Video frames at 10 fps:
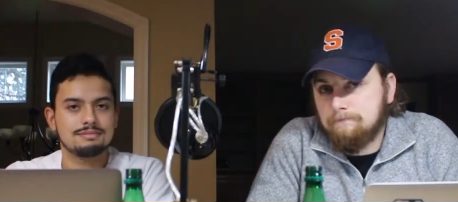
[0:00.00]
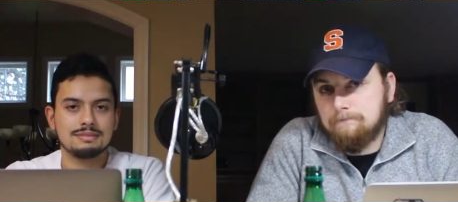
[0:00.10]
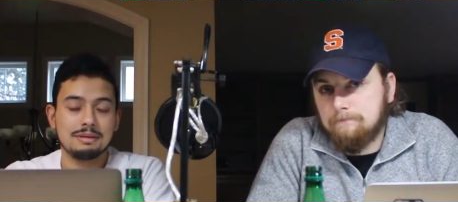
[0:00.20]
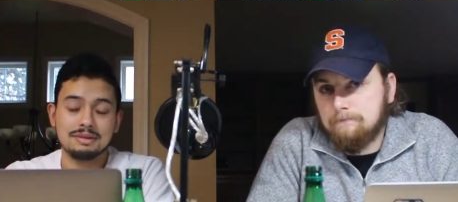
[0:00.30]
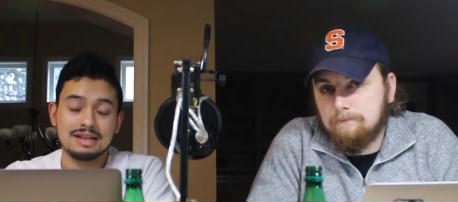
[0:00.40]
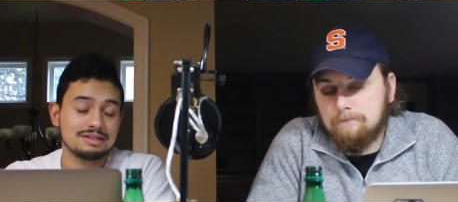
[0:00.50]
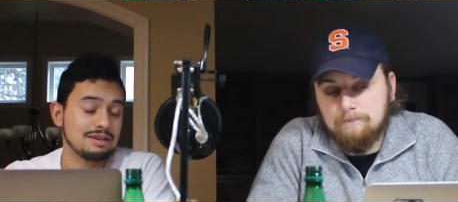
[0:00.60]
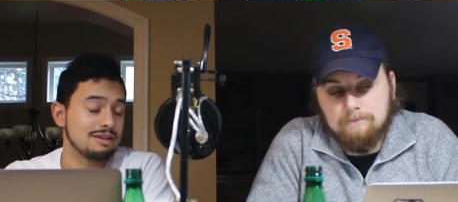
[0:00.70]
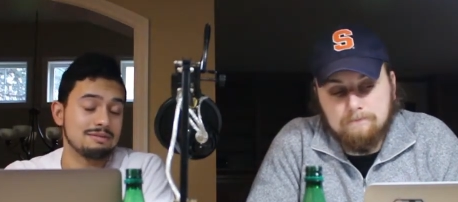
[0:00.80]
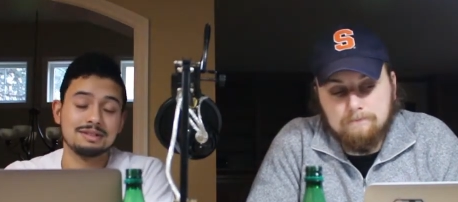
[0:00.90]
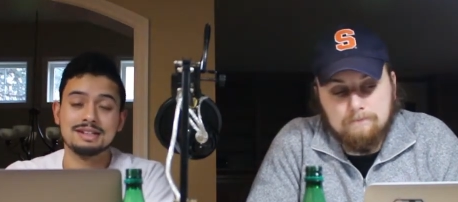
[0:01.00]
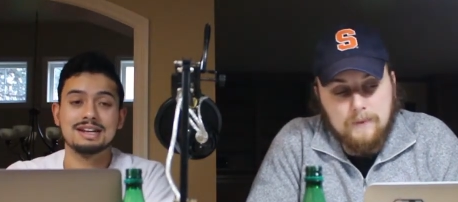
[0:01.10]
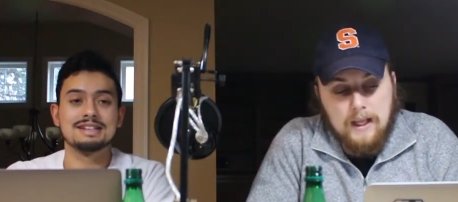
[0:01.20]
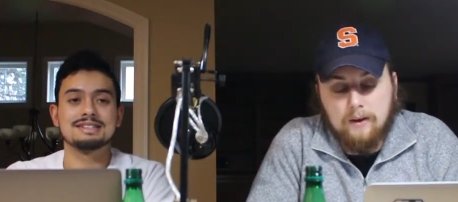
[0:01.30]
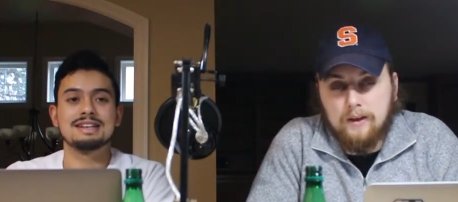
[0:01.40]
Speaker 1: I mean, that's all I really
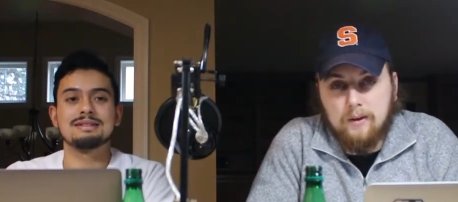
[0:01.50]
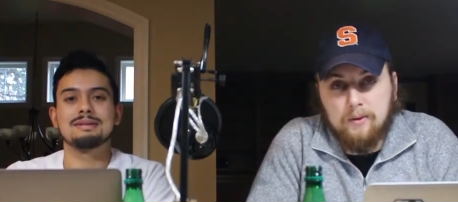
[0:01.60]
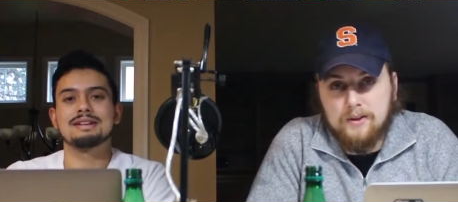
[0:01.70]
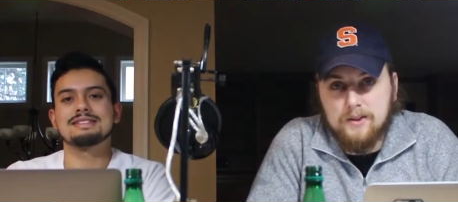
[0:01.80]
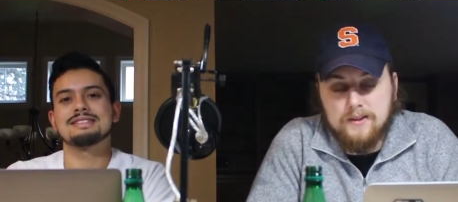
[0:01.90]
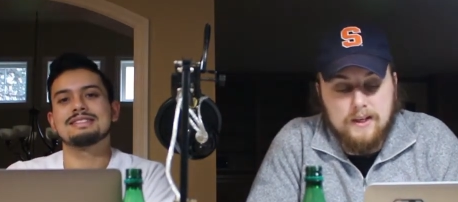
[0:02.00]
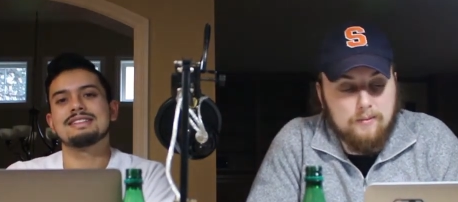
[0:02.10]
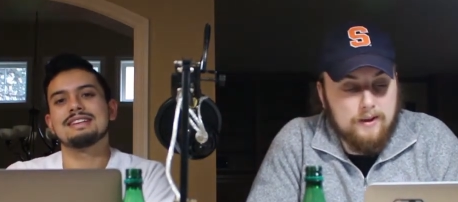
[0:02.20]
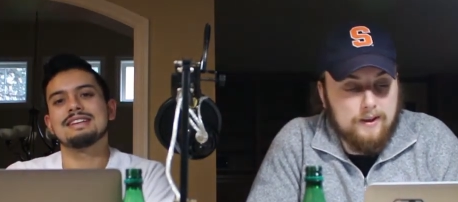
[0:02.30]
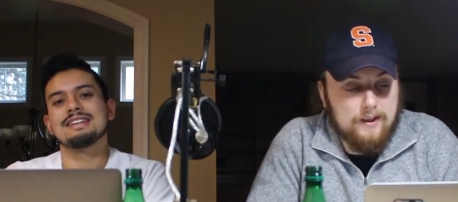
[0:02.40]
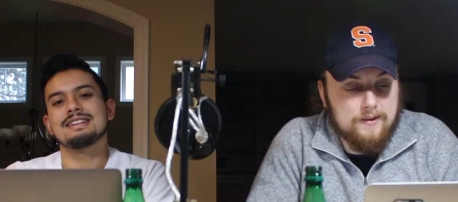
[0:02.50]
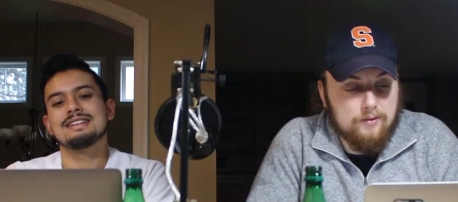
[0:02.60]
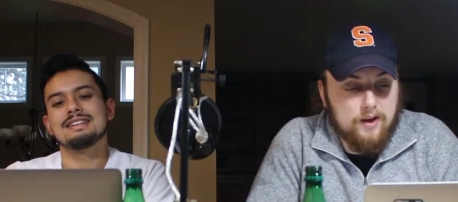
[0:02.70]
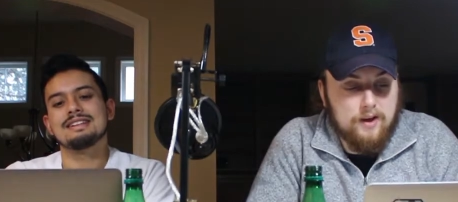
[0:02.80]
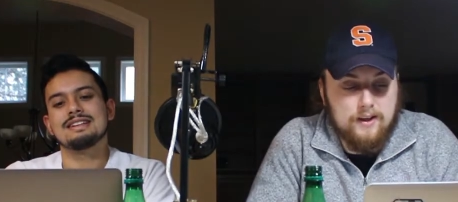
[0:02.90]
got to say about it.
Speaker 2: Say about it. It's
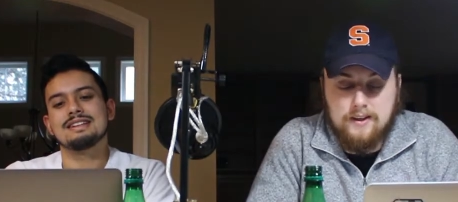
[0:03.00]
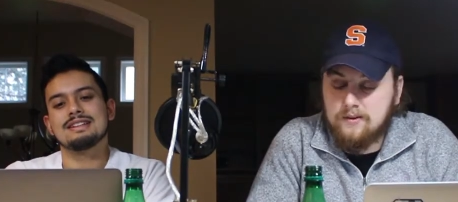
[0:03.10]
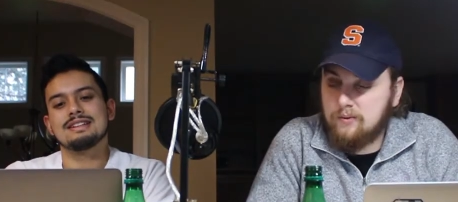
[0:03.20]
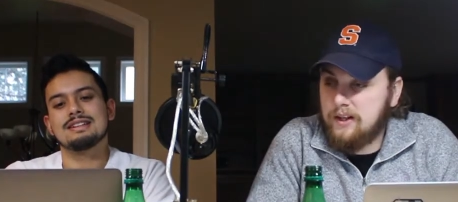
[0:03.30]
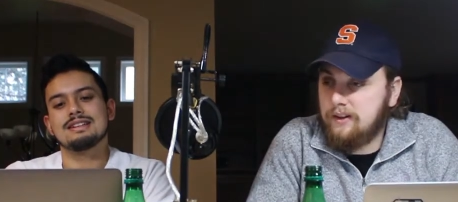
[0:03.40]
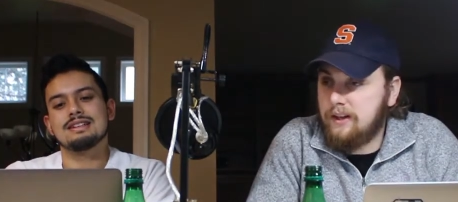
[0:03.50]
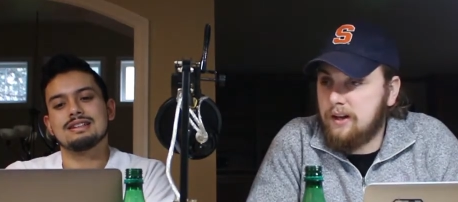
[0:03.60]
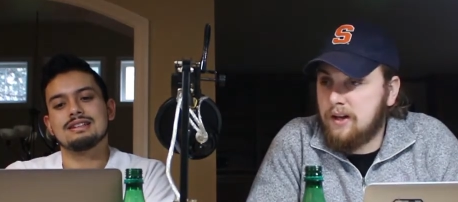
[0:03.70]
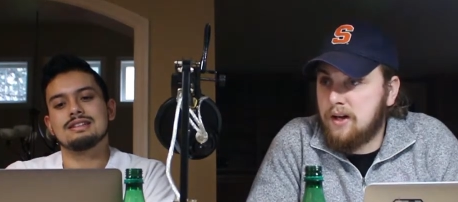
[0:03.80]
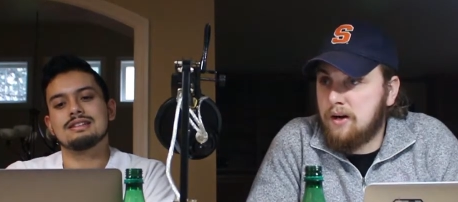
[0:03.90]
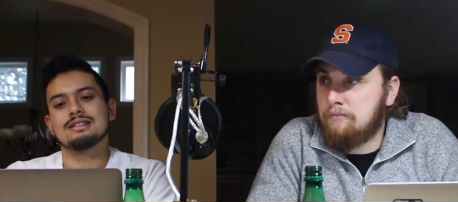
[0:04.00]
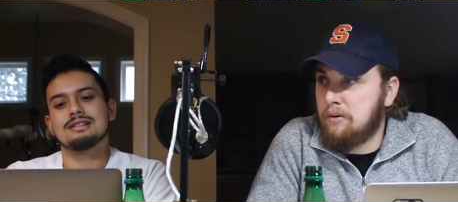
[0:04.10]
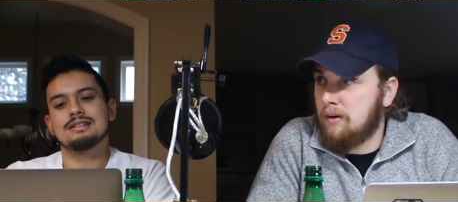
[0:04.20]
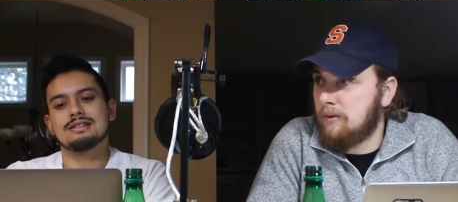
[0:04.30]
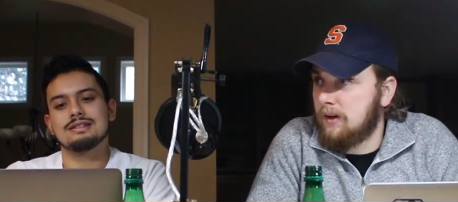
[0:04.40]
on. It's really a
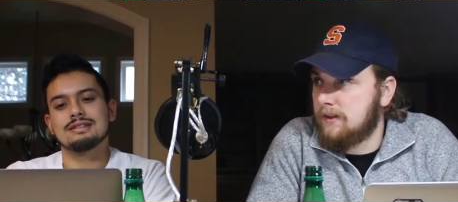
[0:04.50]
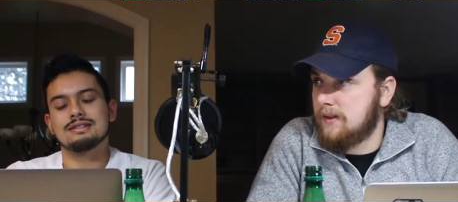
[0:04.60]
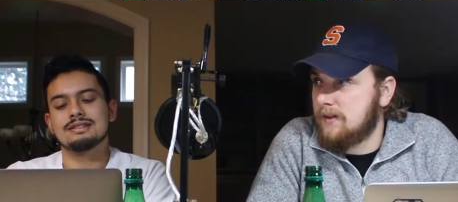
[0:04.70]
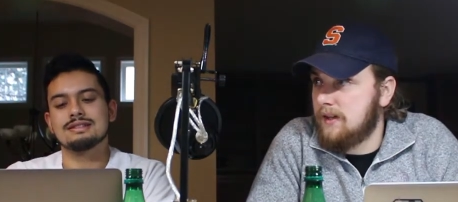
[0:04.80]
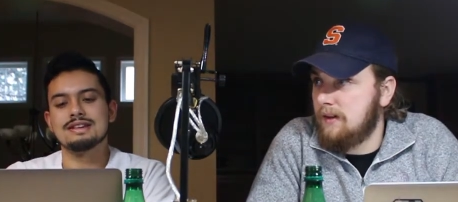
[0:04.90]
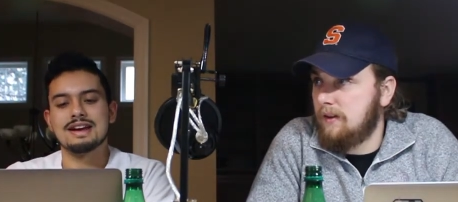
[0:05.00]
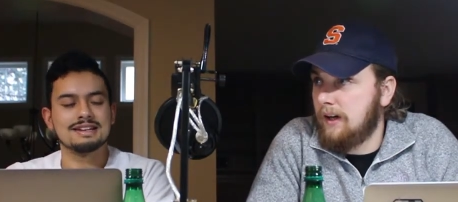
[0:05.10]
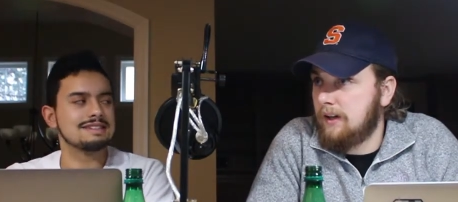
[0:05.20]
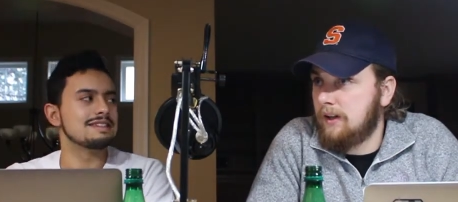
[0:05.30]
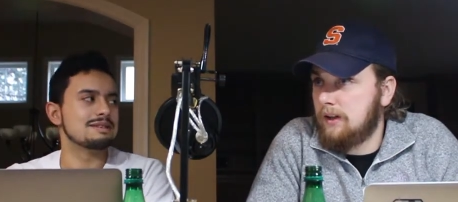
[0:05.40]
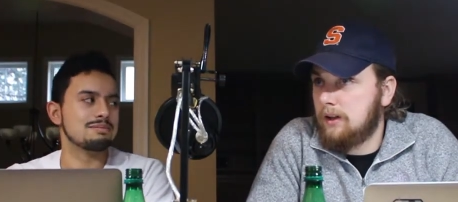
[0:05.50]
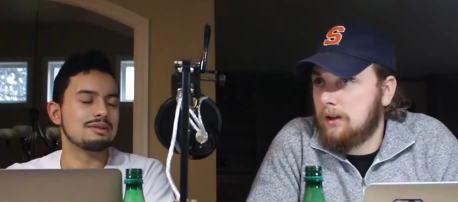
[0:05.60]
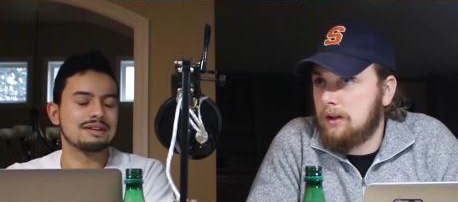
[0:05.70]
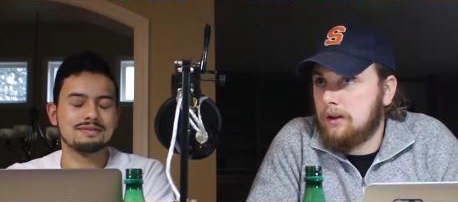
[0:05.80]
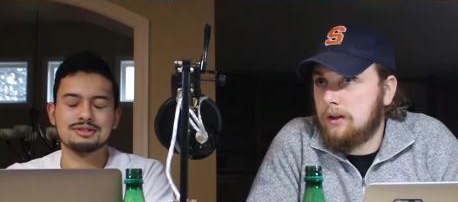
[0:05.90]
bummer to see. Yeah, like, it's
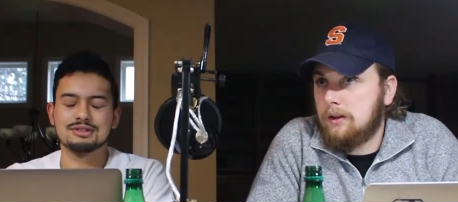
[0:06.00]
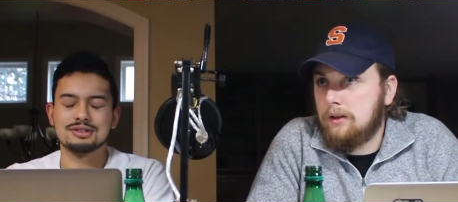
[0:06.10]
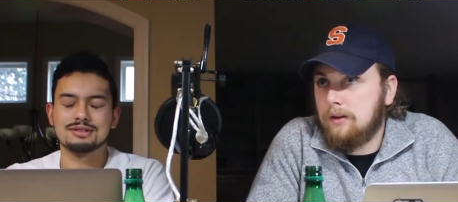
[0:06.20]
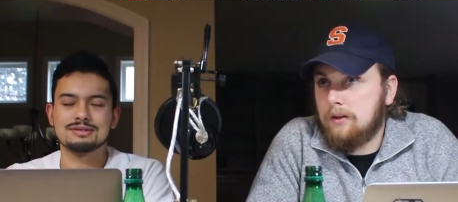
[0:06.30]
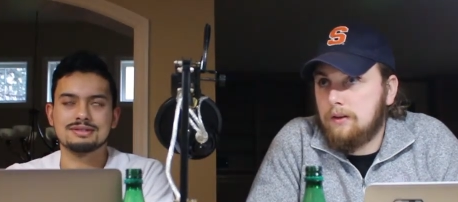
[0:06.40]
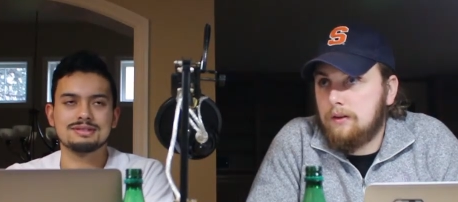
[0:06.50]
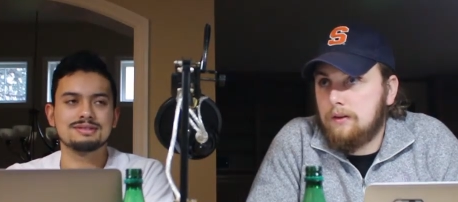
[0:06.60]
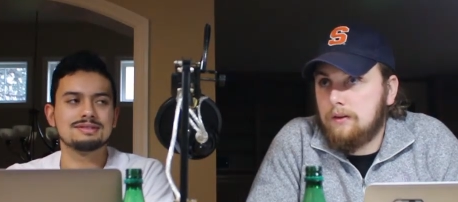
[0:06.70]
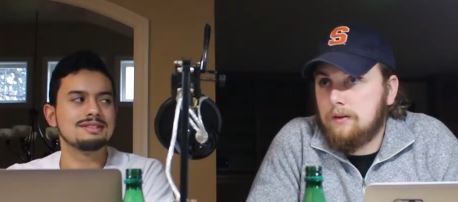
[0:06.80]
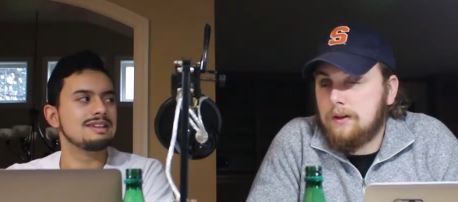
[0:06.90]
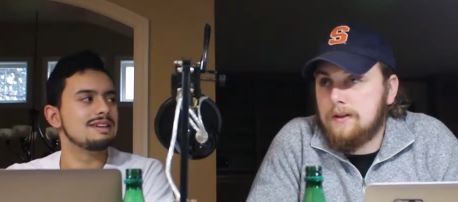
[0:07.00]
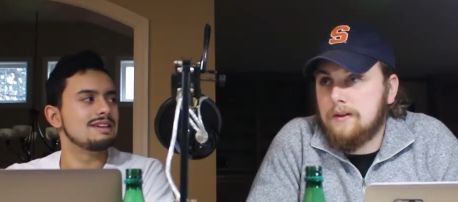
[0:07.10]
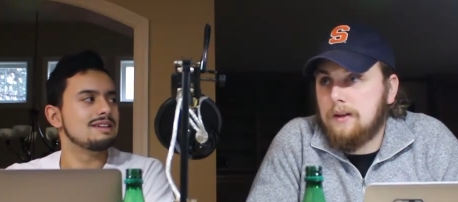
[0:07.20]
Speaker 1: disappointing for sure.
Speaker 2: Cause and,